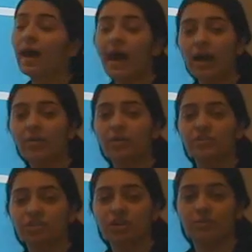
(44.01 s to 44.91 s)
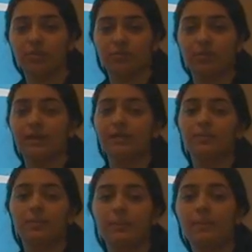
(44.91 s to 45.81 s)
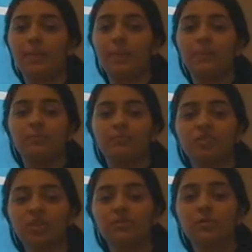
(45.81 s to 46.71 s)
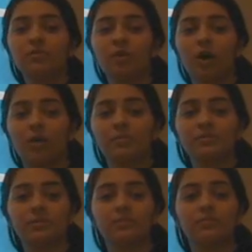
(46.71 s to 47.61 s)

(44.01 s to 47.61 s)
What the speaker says: How are GMOs made? GMO crops